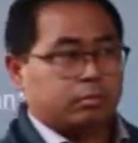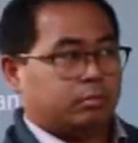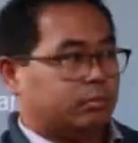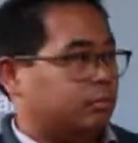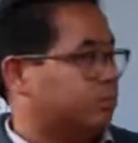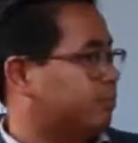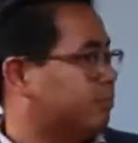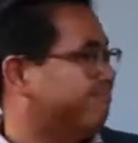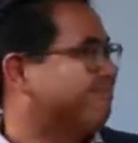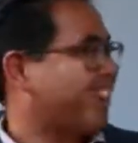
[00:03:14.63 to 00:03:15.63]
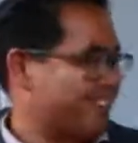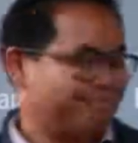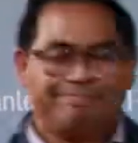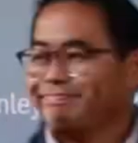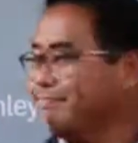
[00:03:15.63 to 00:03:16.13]

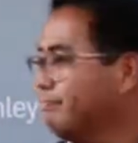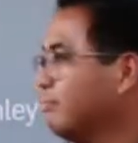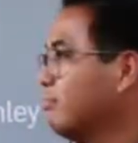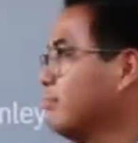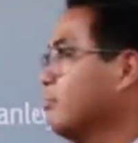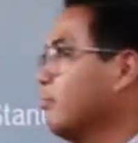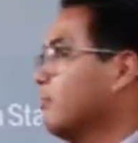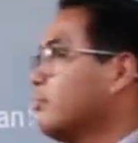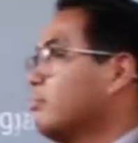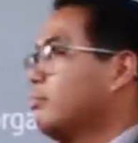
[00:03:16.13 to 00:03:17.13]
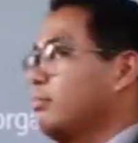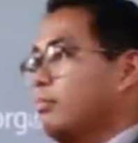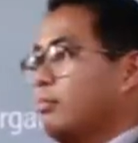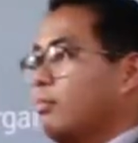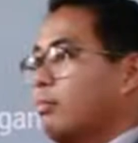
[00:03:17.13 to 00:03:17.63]

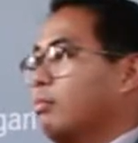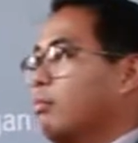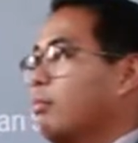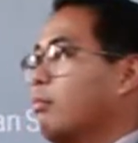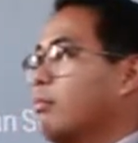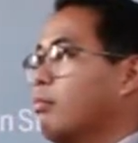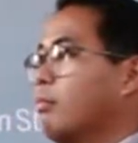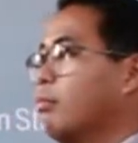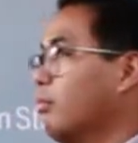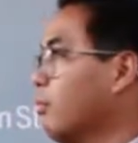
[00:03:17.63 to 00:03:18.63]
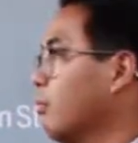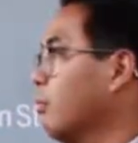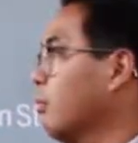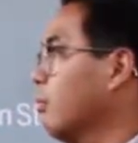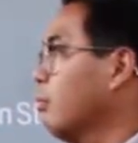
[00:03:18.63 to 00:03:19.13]

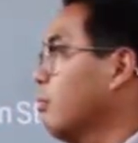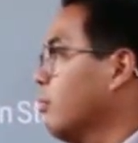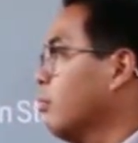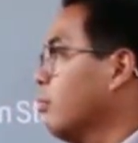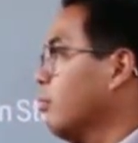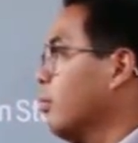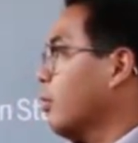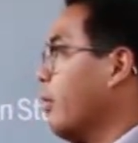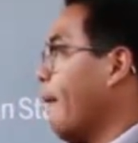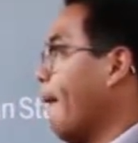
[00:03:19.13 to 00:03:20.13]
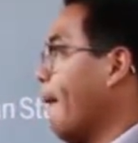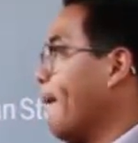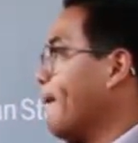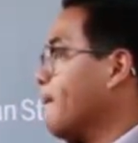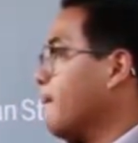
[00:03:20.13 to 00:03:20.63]

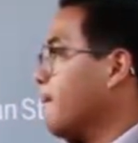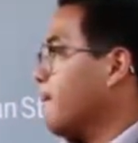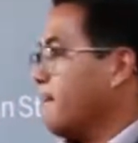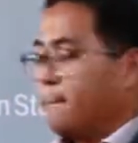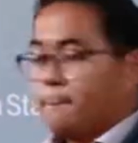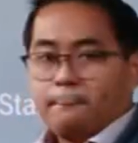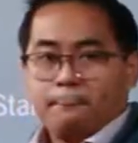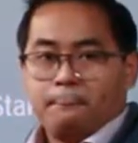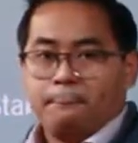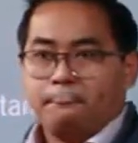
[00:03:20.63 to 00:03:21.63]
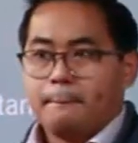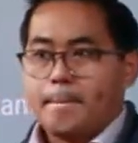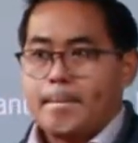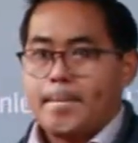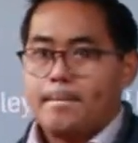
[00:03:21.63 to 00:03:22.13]

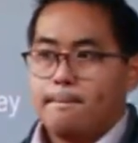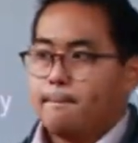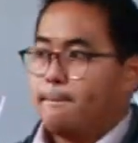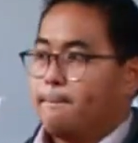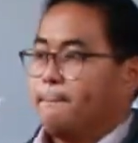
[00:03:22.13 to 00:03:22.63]
This person isn't speaking.